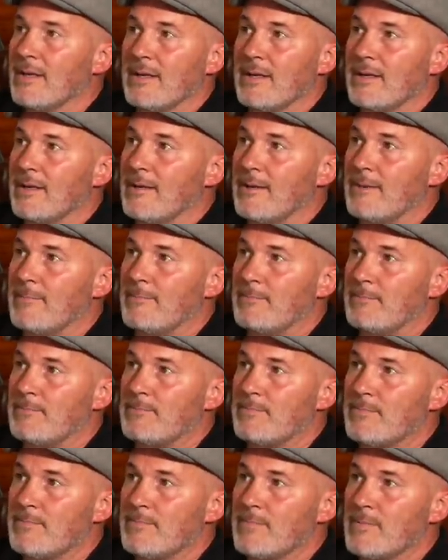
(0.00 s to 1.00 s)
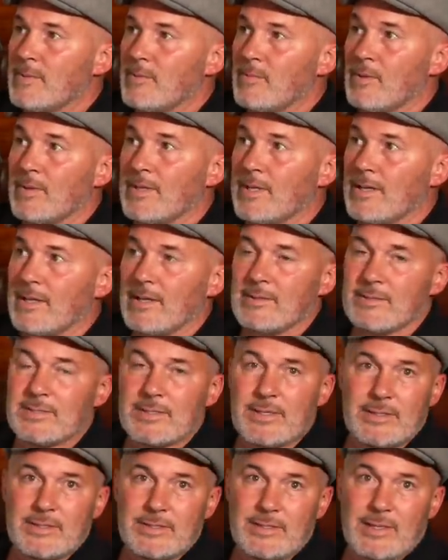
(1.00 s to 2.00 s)
One thing I'd
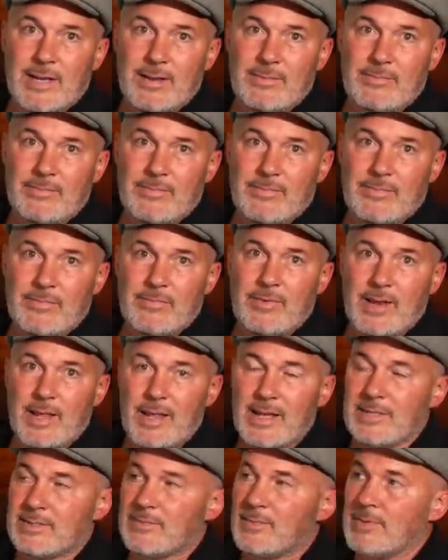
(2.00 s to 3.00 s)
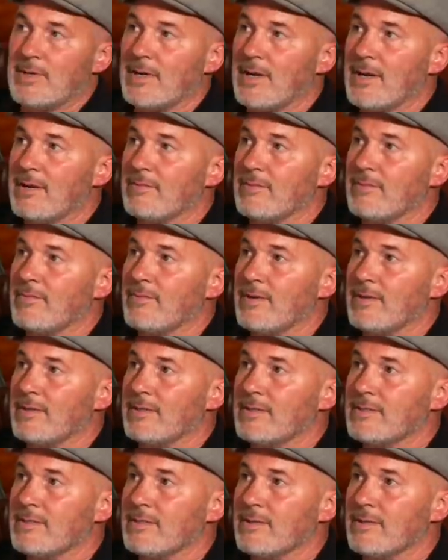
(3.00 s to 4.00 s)
say is time flies when you're having
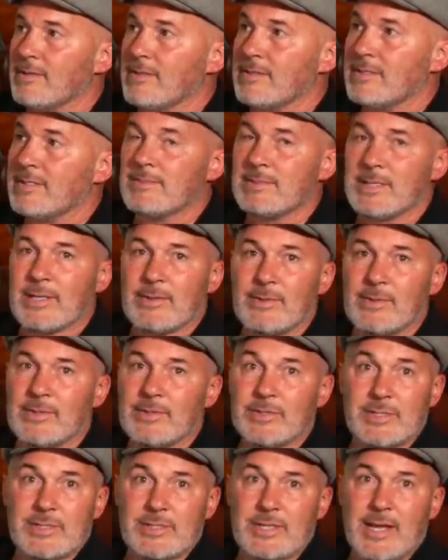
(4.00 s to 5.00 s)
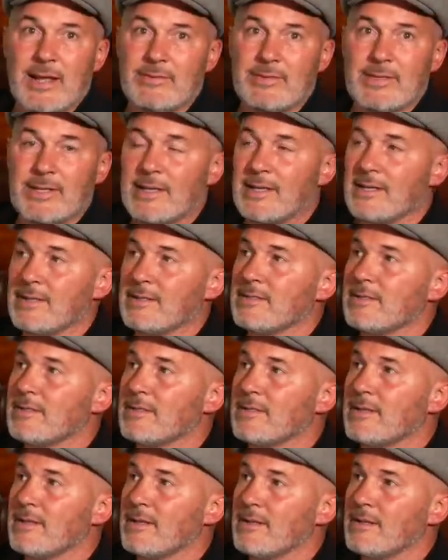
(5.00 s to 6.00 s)
fun. So it seems like we were just having the kids
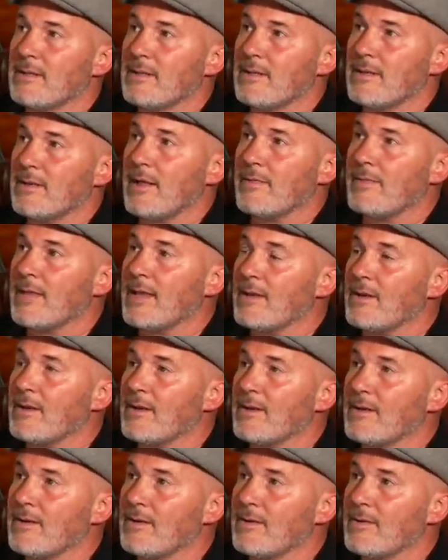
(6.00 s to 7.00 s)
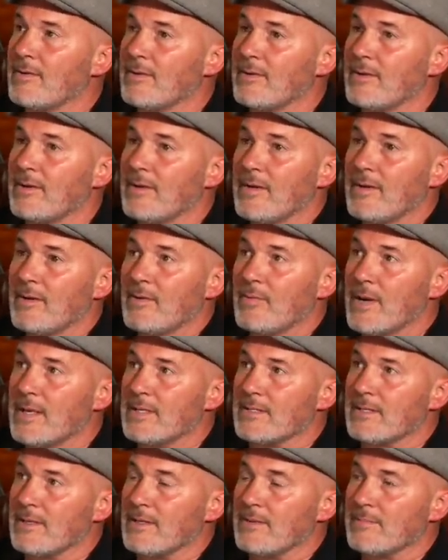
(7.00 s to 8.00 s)
not that long ago and
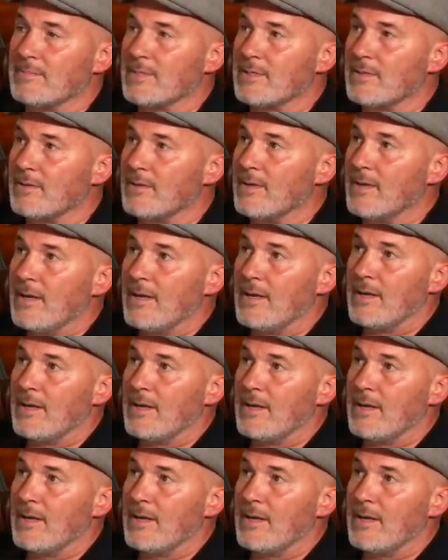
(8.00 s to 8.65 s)
raising them. So